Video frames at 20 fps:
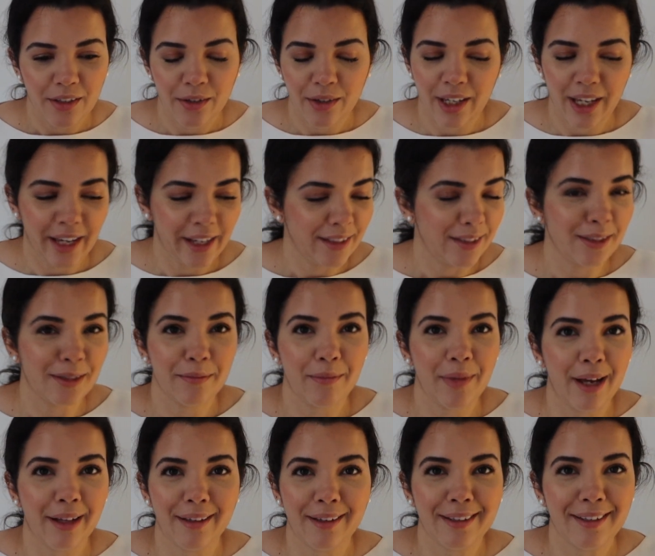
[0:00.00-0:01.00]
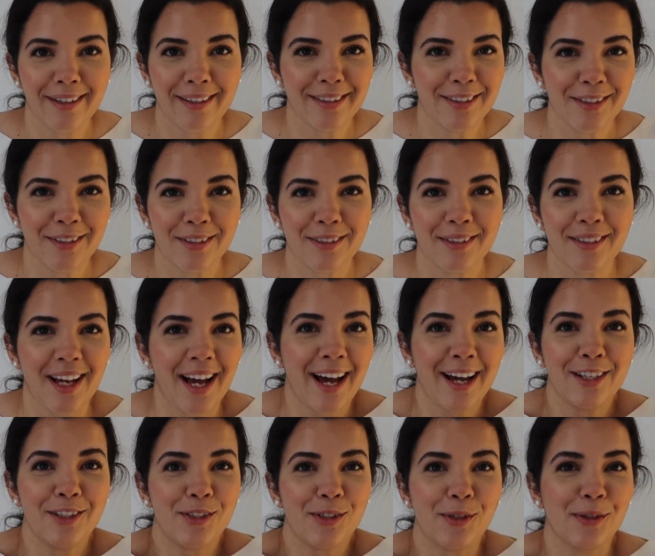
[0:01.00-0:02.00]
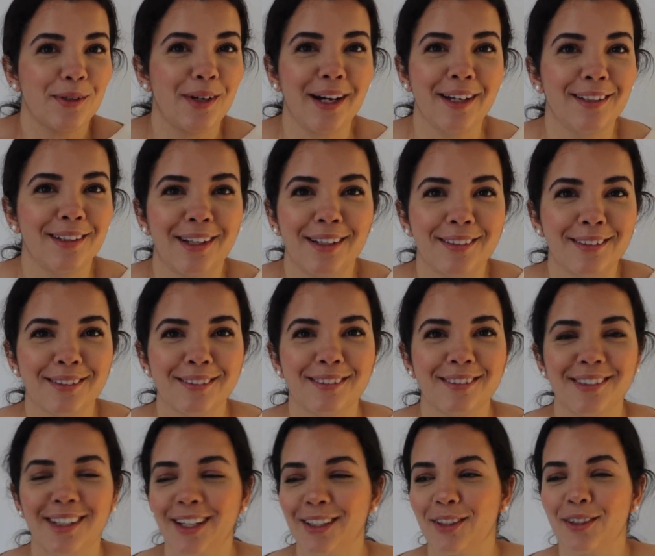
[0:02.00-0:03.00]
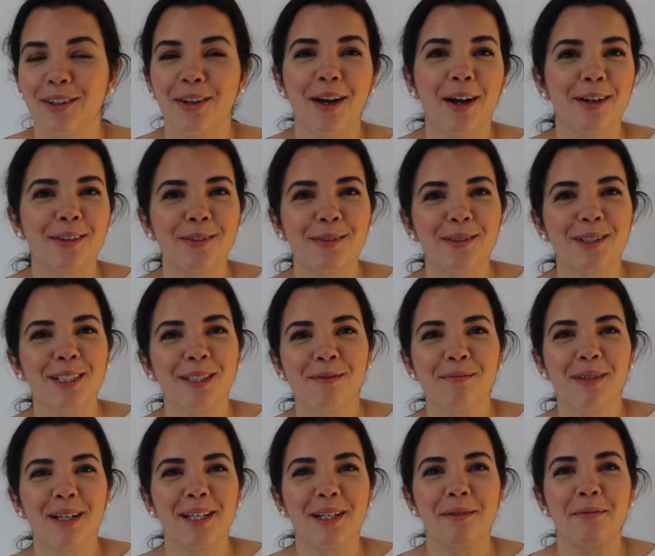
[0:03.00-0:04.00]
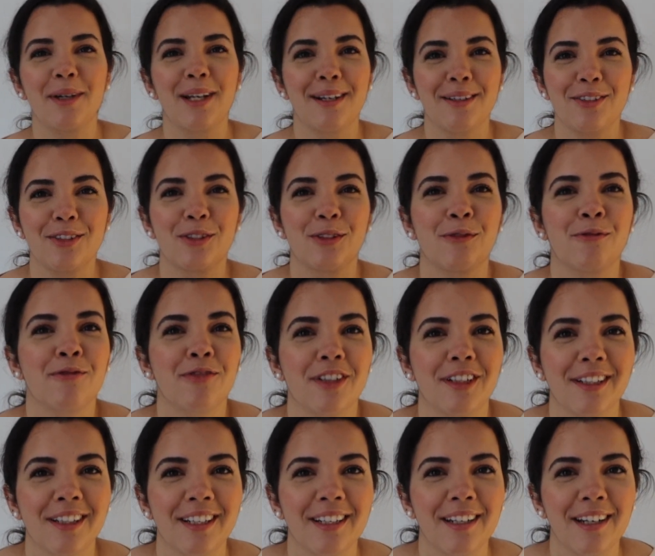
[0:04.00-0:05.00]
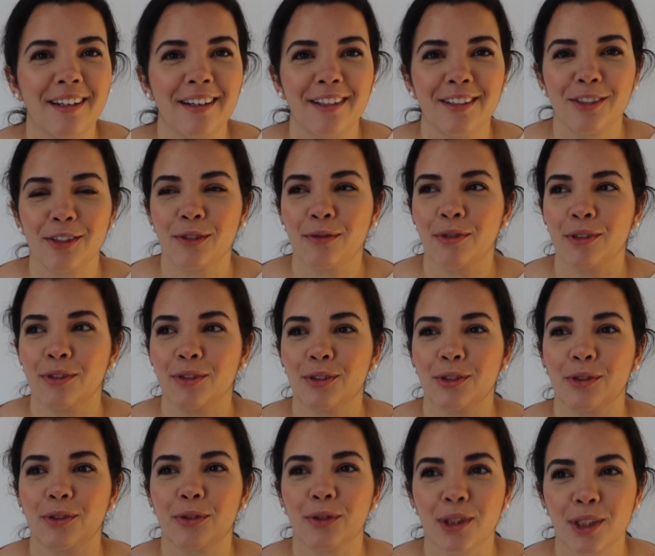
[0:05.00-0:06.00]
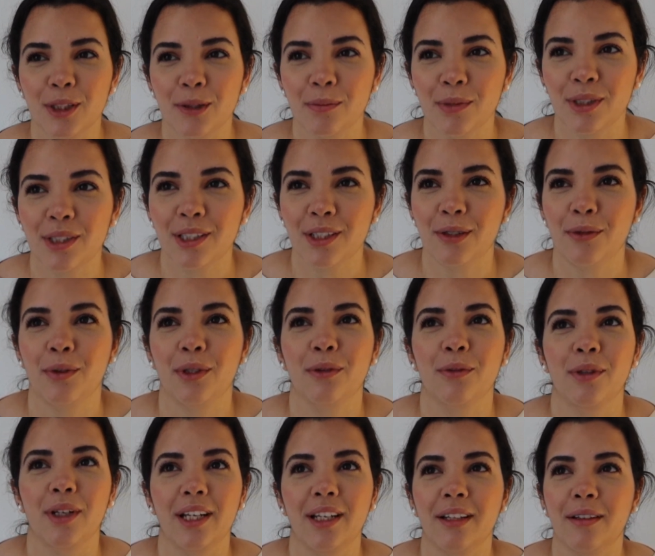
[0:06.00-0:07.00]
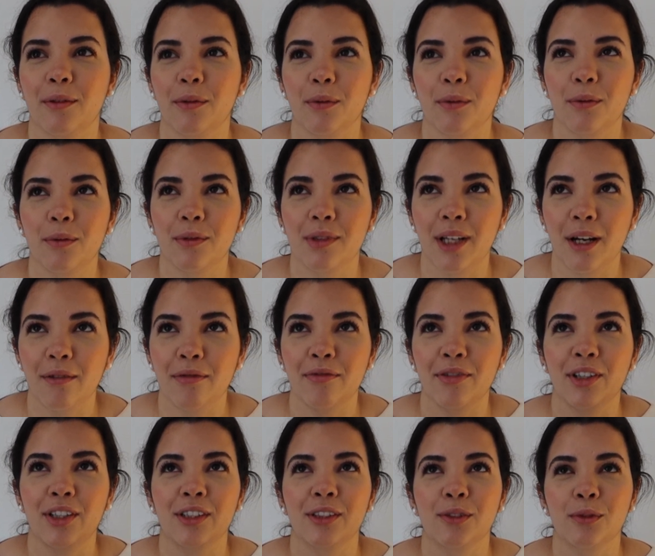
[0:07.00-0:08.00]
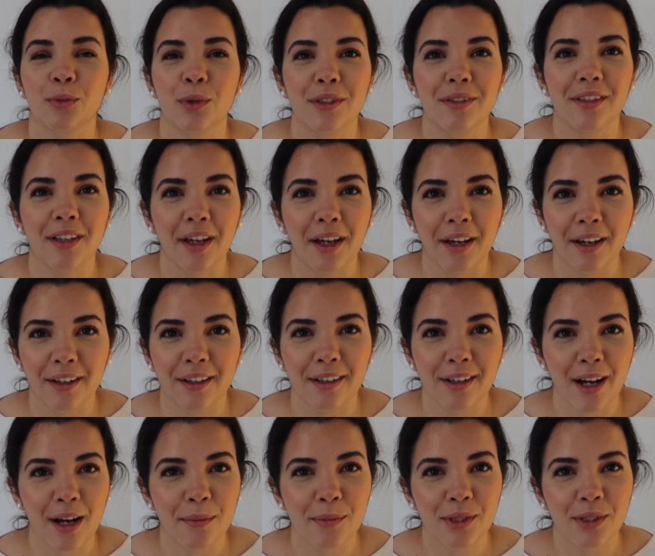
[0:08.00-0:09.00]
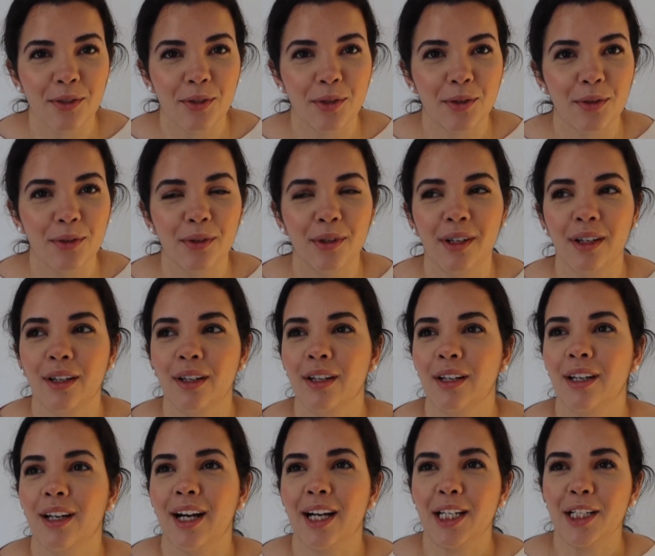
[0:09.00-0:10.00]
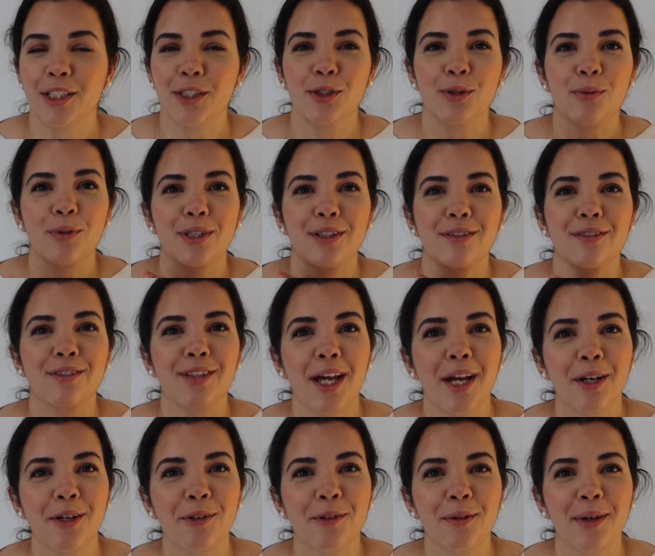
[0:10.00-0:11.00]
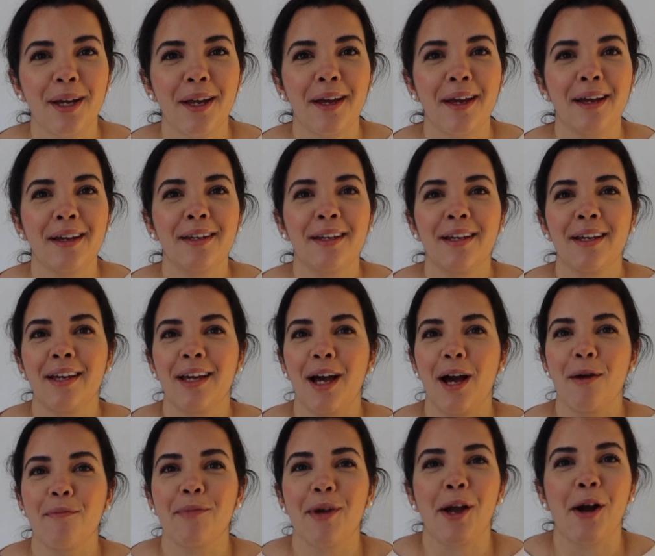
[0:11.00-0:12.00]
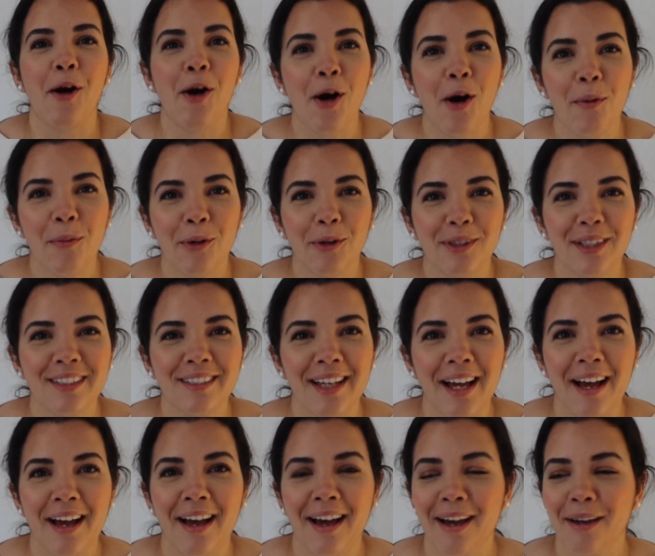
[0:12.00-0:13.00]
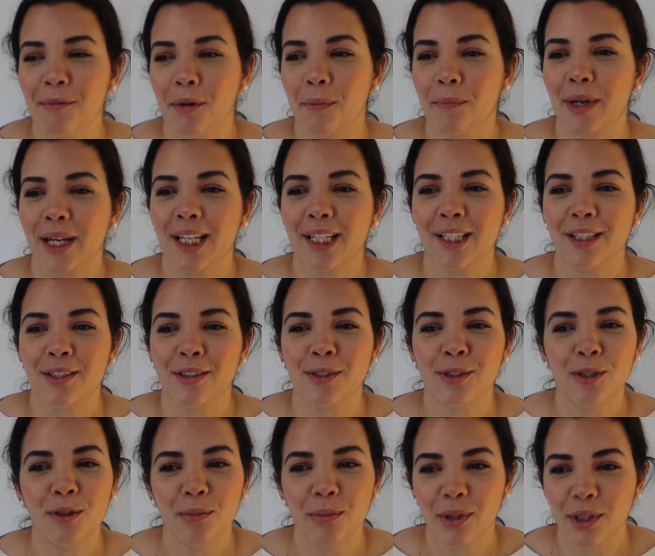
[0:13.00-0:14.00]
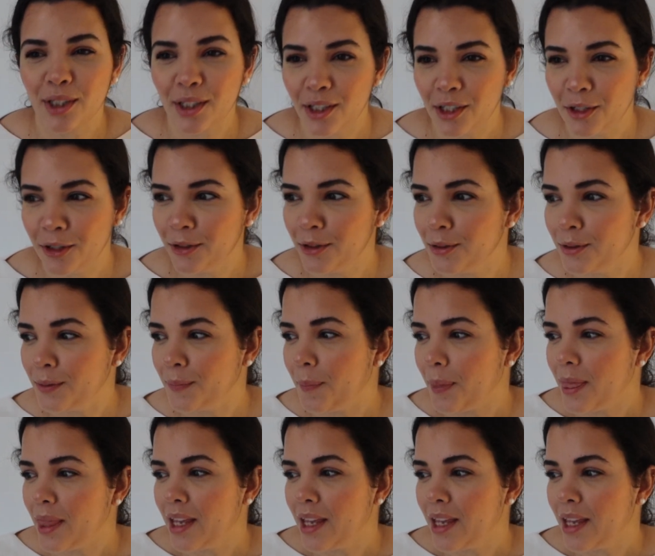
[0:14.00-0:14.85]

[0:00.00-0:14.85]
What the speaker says: can't smell it. It's just, I don't know how to explain it, but I just feel it, and I just feel so Christmassy when, like, that first winter air comes through. I just want to decorate and be home all the time and make it super cute.